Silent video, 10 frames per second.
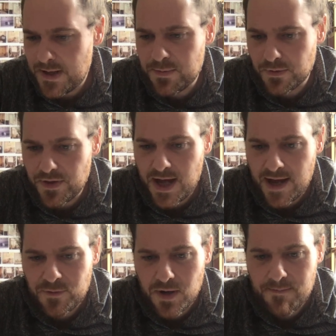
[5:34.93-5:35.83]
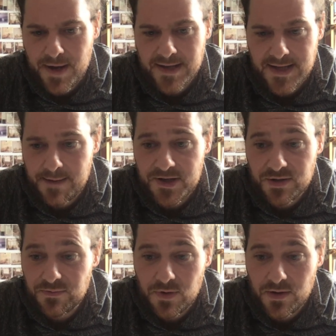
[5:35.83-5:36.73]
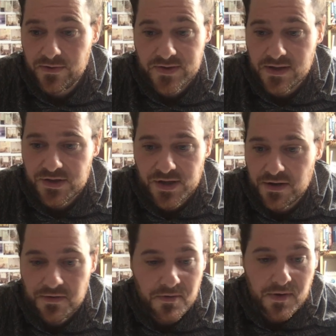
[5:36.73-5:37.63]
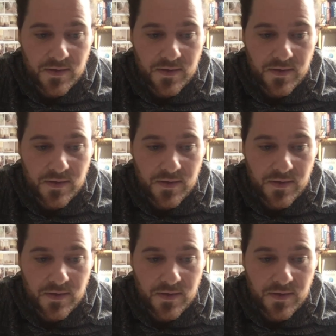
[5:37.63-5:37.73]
people that have quite bad damage, and ones that show